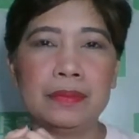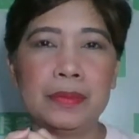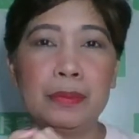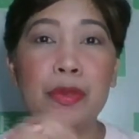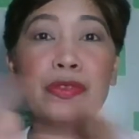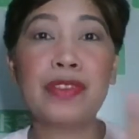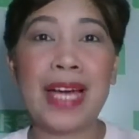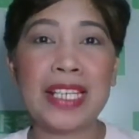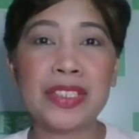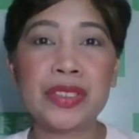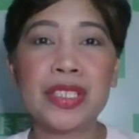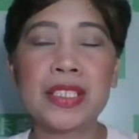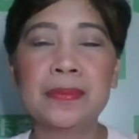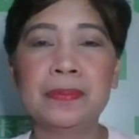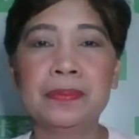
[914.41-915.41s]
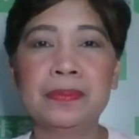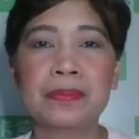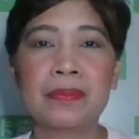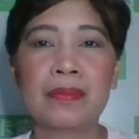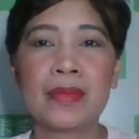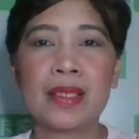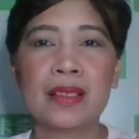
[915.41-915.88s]
provider,
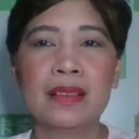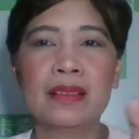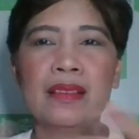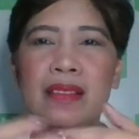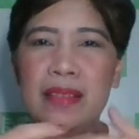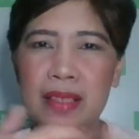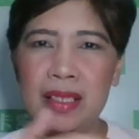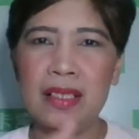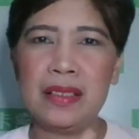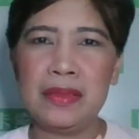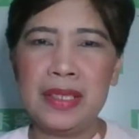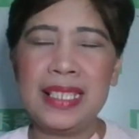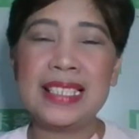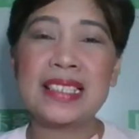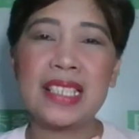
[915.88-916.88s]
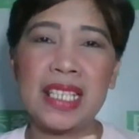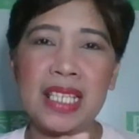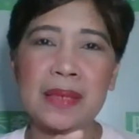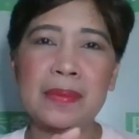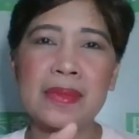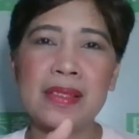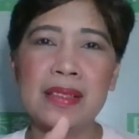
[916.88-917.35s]
there are really
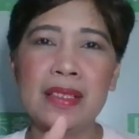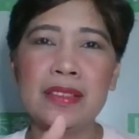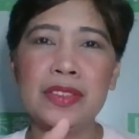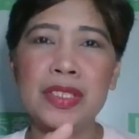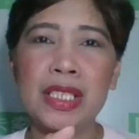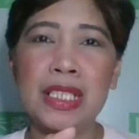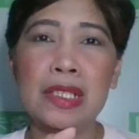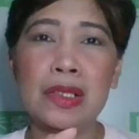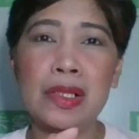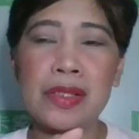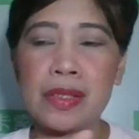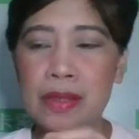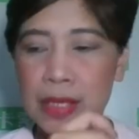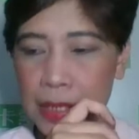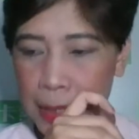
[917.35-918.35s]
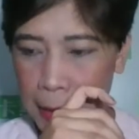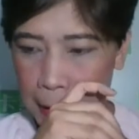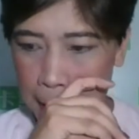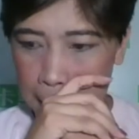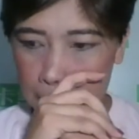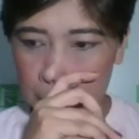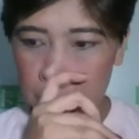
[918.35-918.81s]
times that you're gonna lost
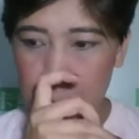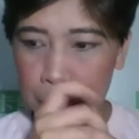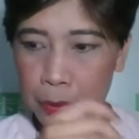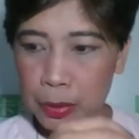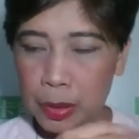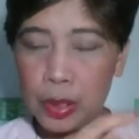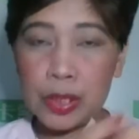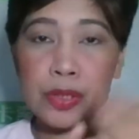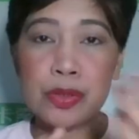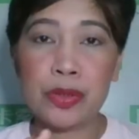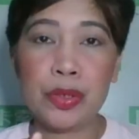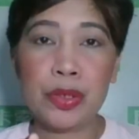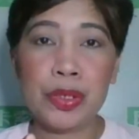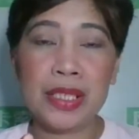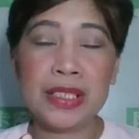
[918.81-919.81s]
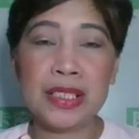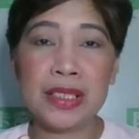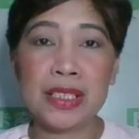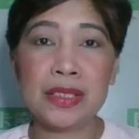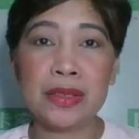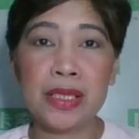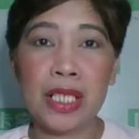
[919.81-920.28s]
you lost your
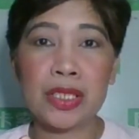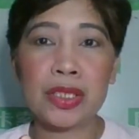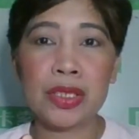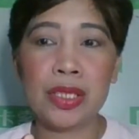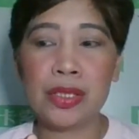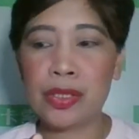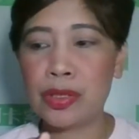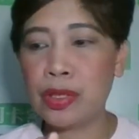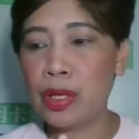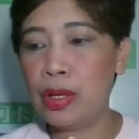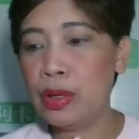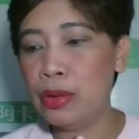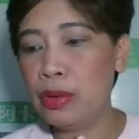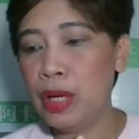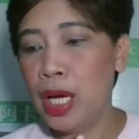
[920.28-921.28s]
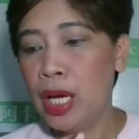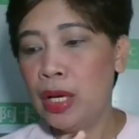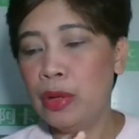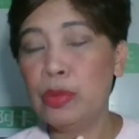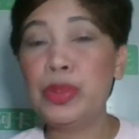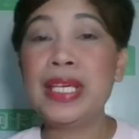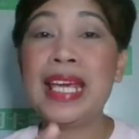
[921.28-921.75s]
internet connection. So
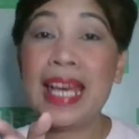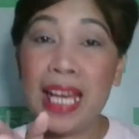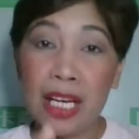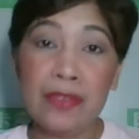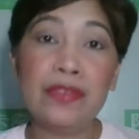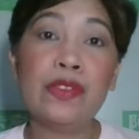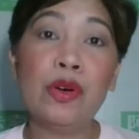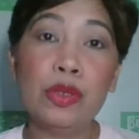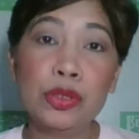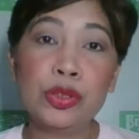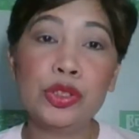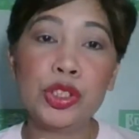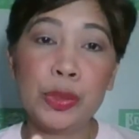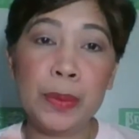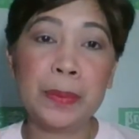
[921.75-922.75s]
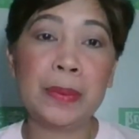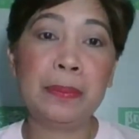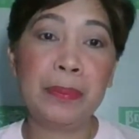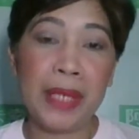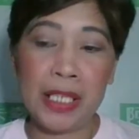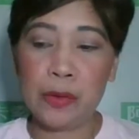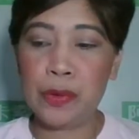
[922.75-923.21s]
we have also to be
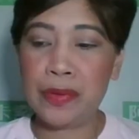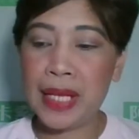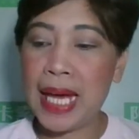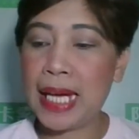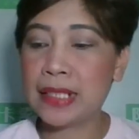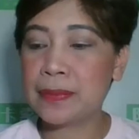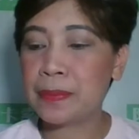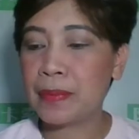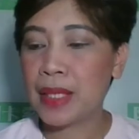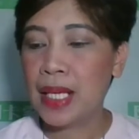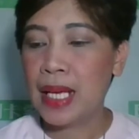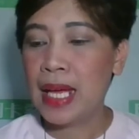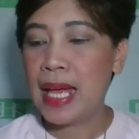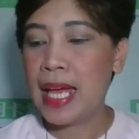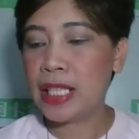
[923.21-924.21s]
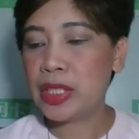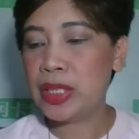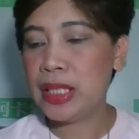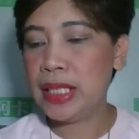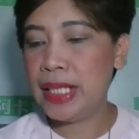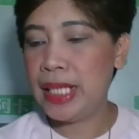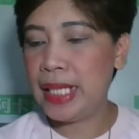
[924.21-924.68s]
prepared with that.
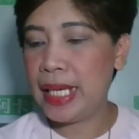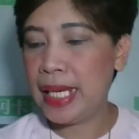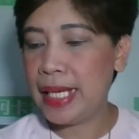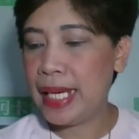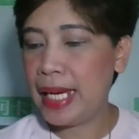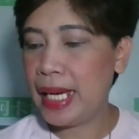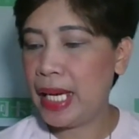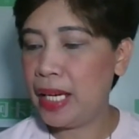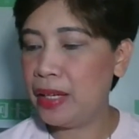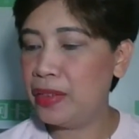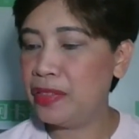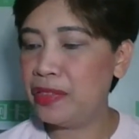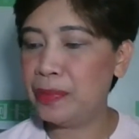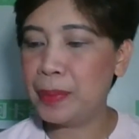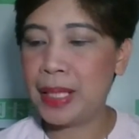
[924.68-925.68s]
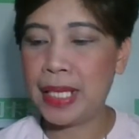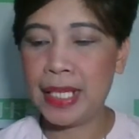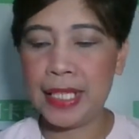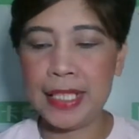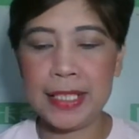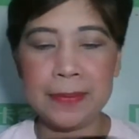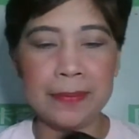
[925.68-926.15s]
Actually, I have
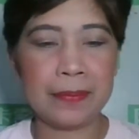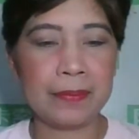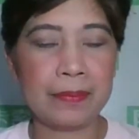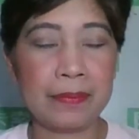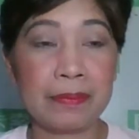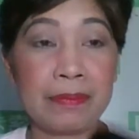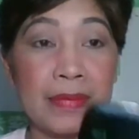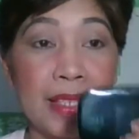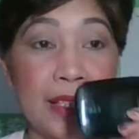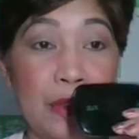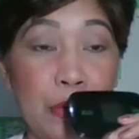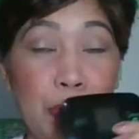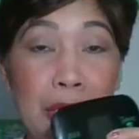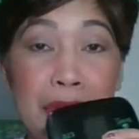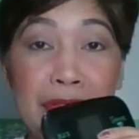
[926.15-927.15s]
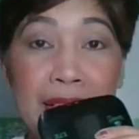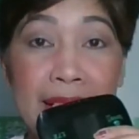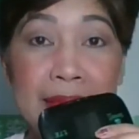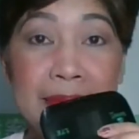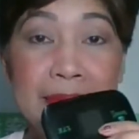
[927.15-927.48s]
my Wi-Fi.